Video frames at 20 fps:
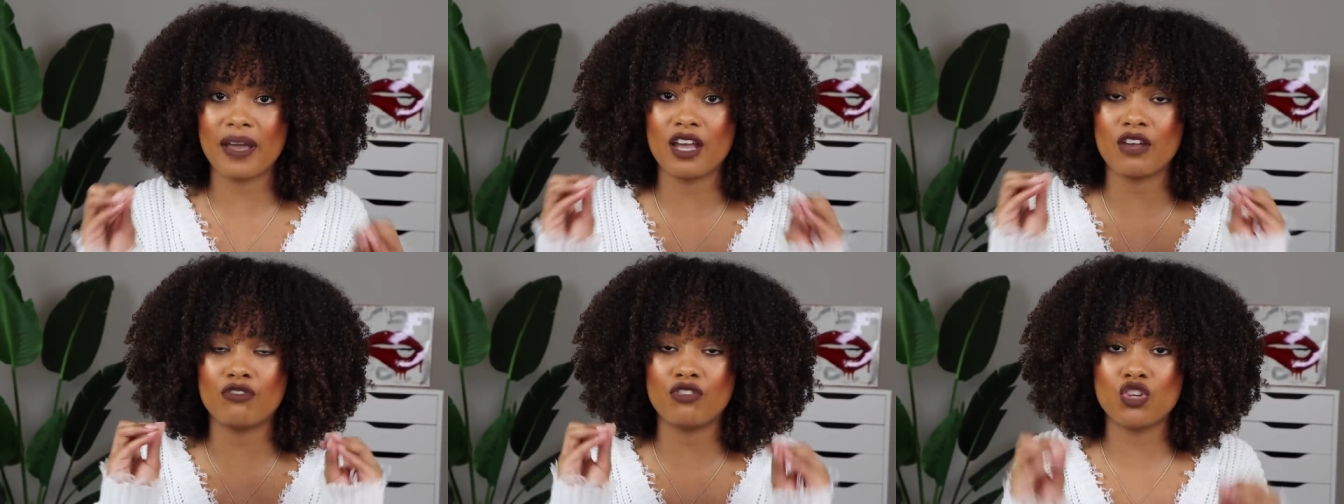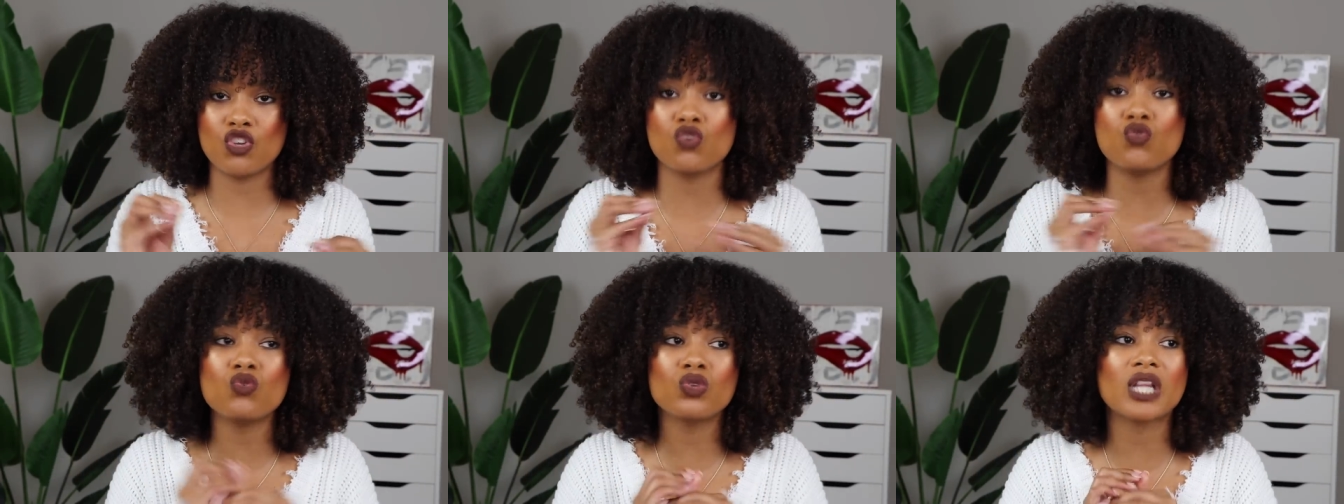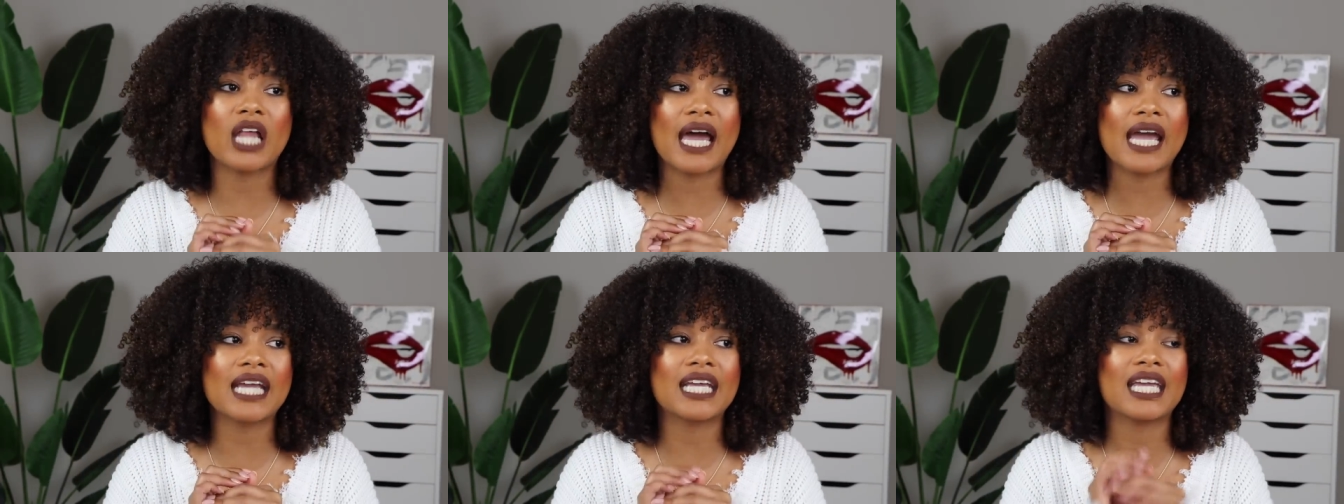If you
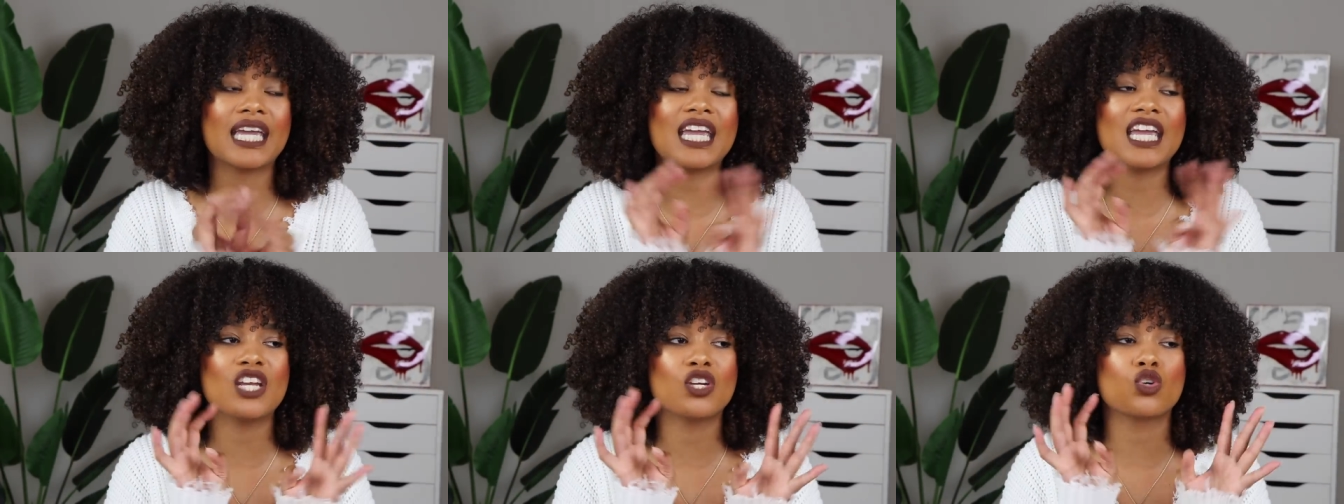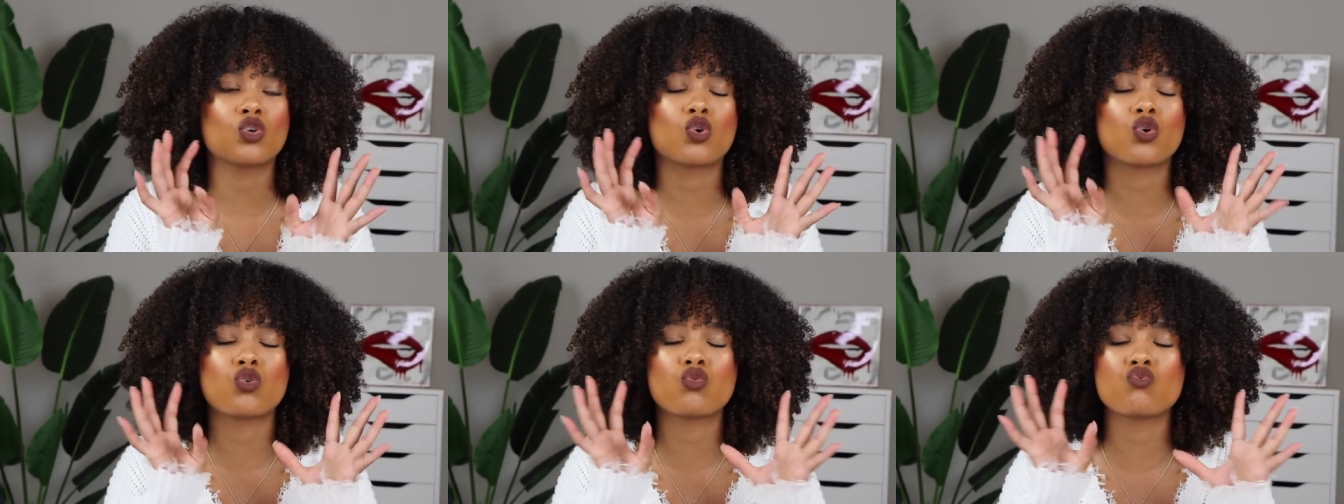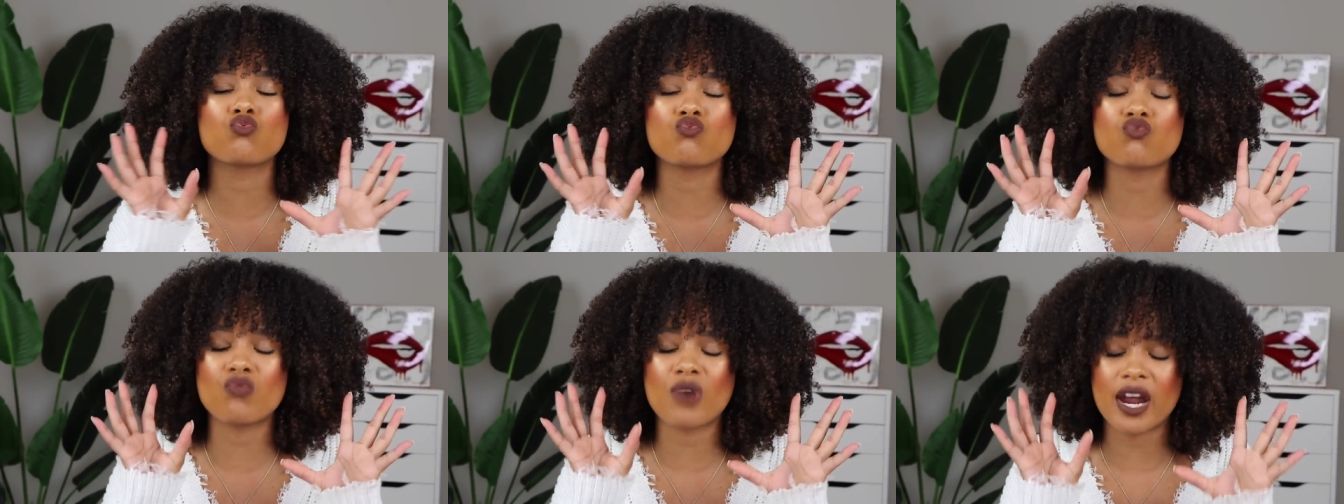like
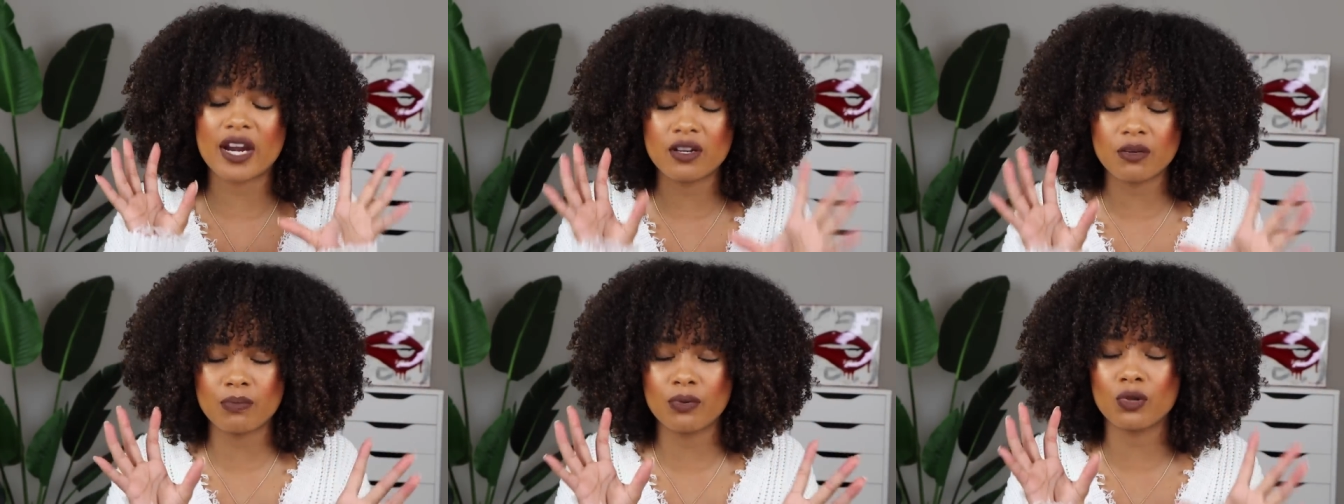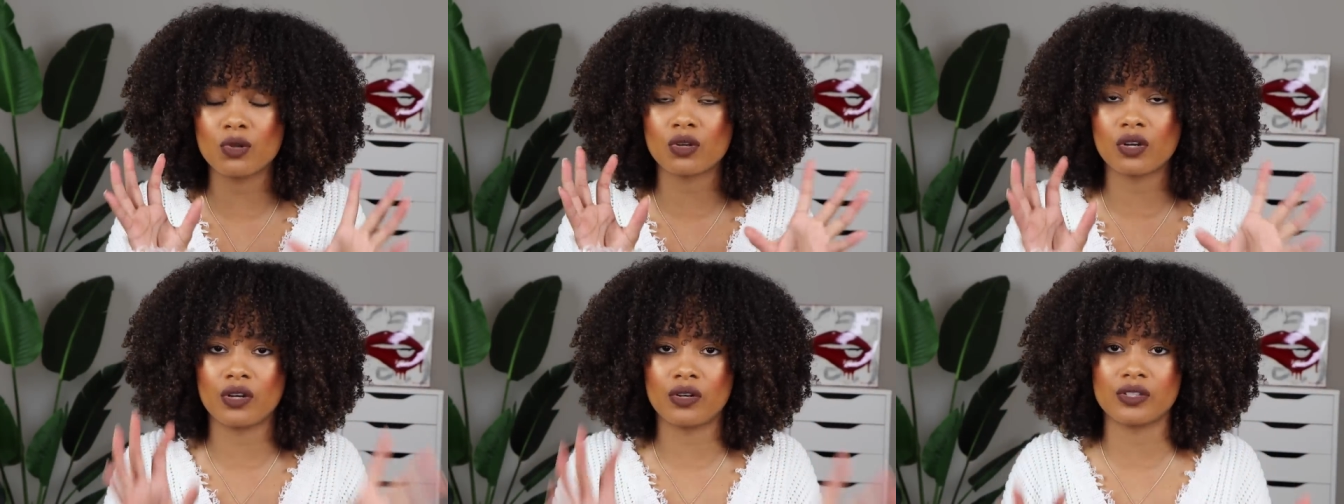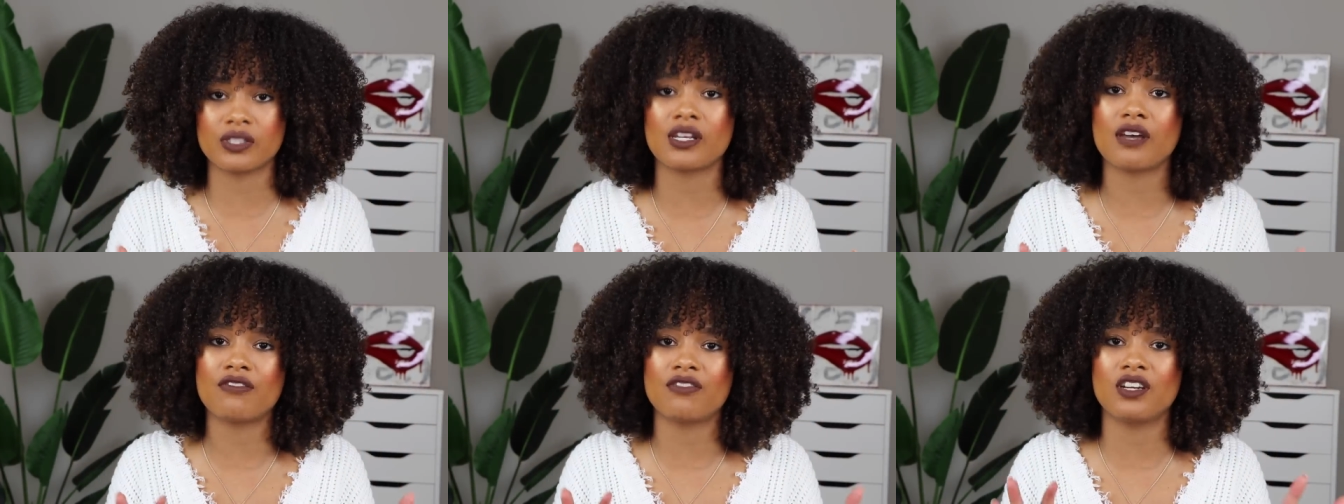incredible
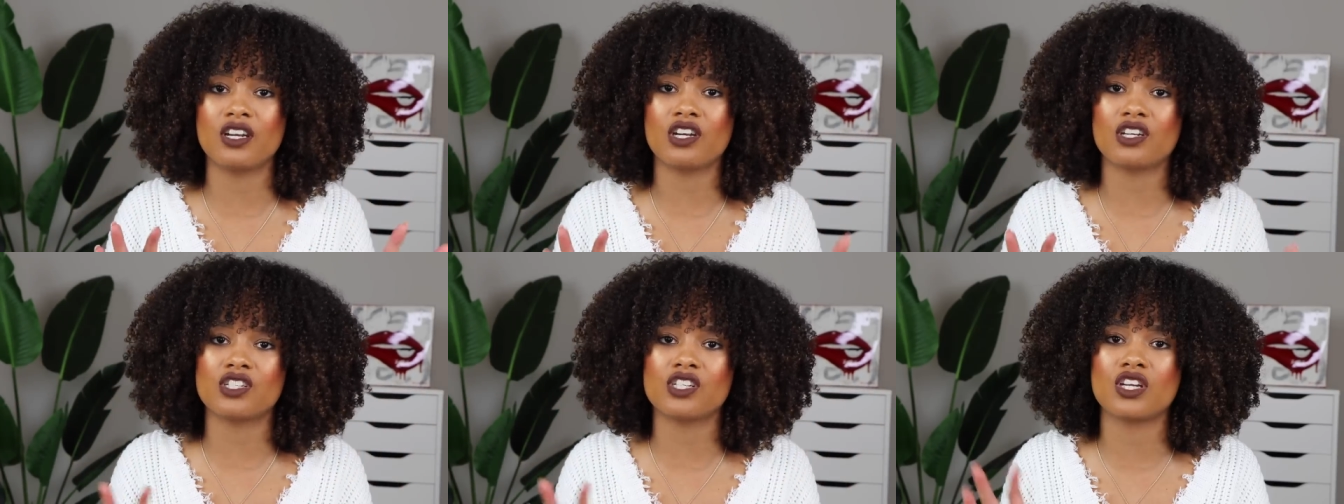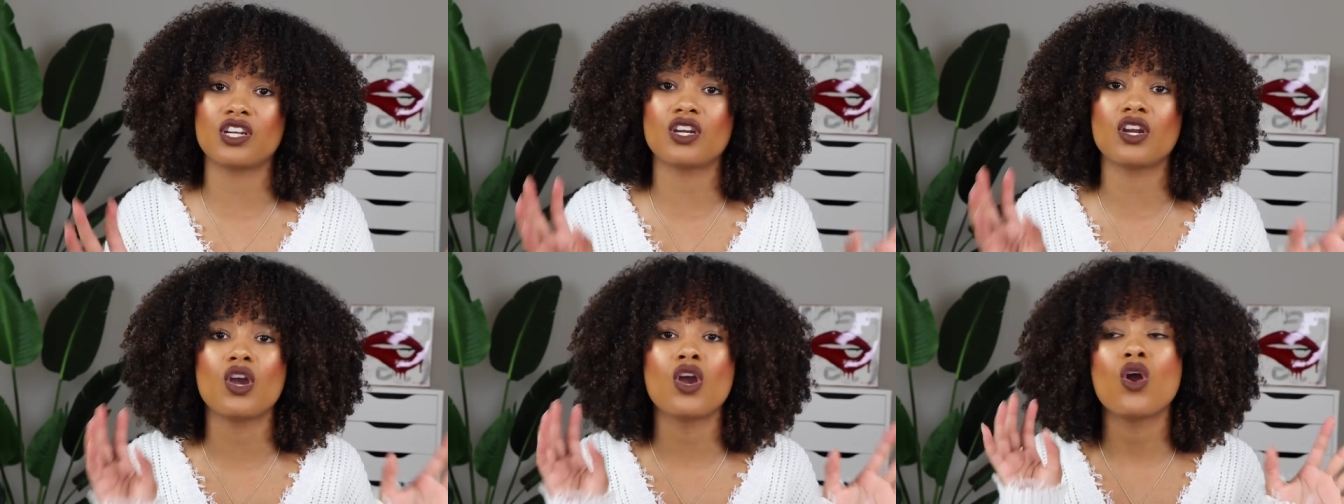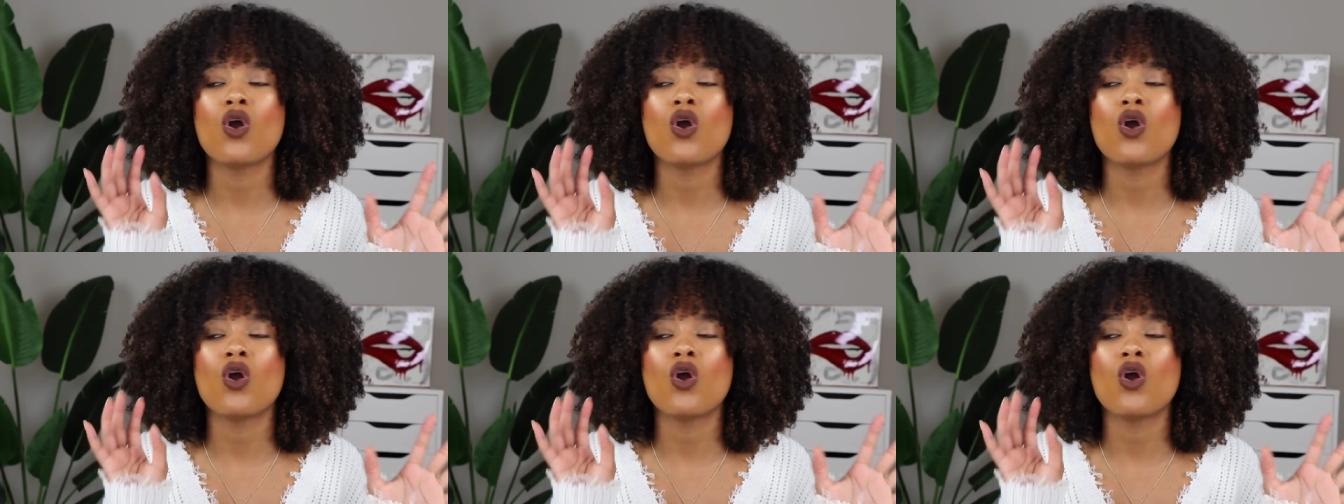curl definition